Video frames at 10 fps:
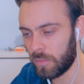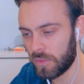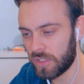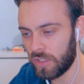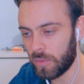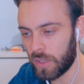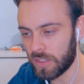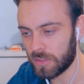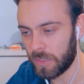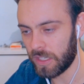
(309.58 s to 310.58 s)
What's
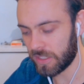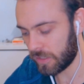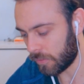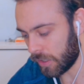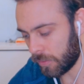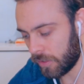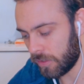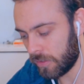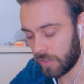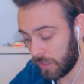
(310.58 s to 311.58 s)
nuance mean? Is that the right word?
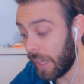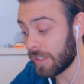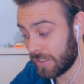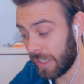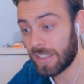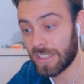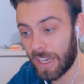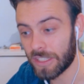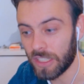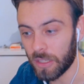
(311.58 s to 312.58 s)
Yes, that is
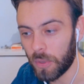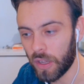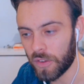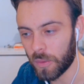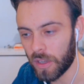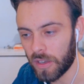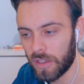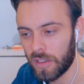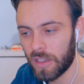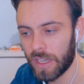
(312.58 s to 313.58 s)
actually the perfect word.
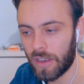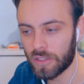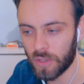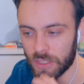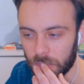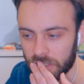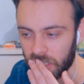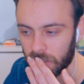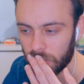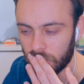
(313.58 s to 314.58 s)
Characterized by
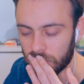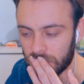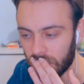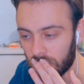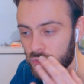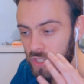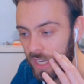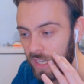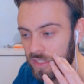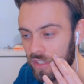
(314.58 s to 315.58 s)
subtle, subtle
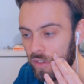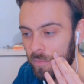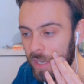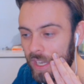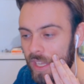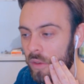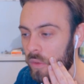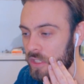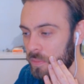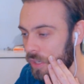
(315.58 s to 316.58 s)
shades of meaning
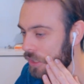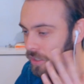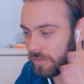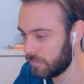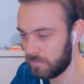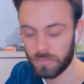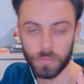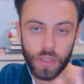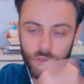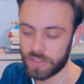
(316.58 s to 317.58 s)
or expression.
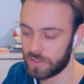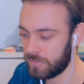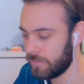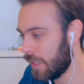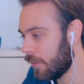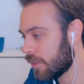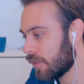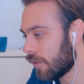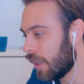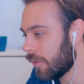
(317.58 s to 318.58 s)
Perfect. That was
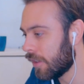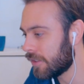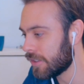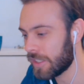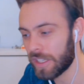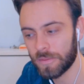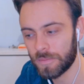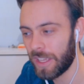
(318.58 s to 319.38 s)
the right word to say.